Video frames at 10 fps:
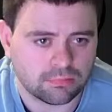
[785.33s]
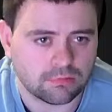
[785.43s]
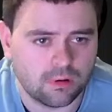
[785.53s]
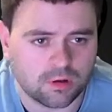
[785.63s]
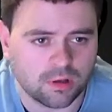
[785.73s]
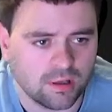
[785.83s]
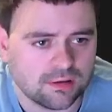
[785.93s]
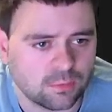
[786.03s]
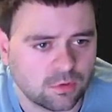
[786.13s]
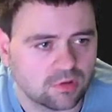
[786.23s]
Okay,
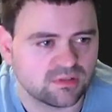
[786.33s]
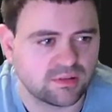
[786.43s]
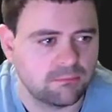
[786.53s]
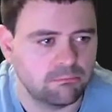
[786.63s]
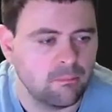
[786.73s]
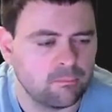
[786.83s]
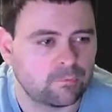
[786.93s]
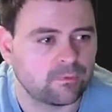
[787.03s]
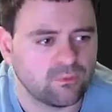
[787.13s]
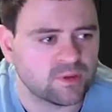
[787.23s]
so we've got some bump
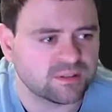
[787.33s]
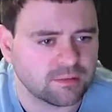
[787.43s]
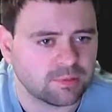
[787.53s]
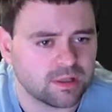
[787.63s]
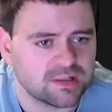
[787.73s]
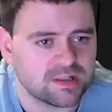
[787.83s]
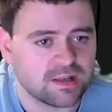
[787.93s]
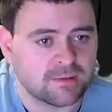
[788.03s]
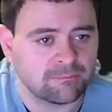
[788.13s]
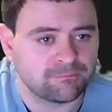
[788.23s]
that's appeared
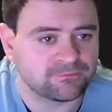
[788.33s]
here,